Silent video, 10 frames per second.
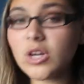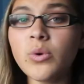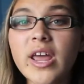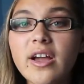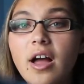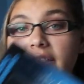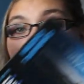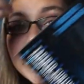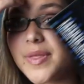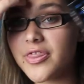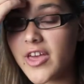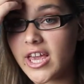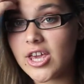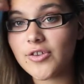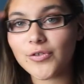when I got this. But
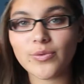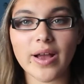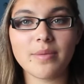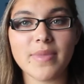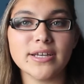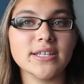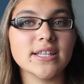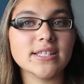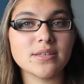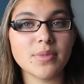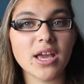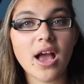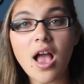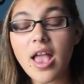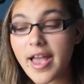thank you for recommending this to
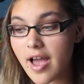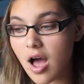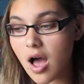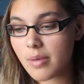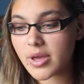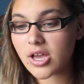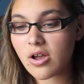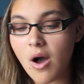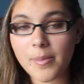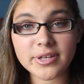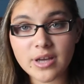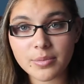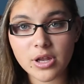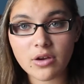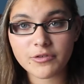me. Um, comment
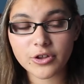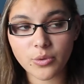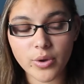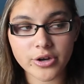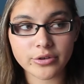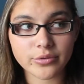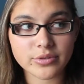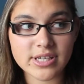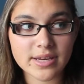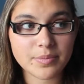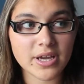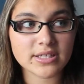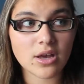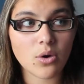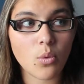down below if you're the one who did,
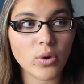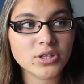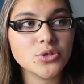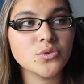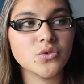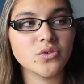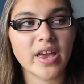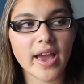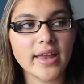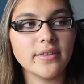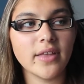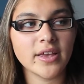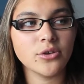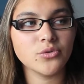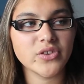because once you say I,
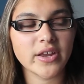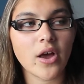that you did,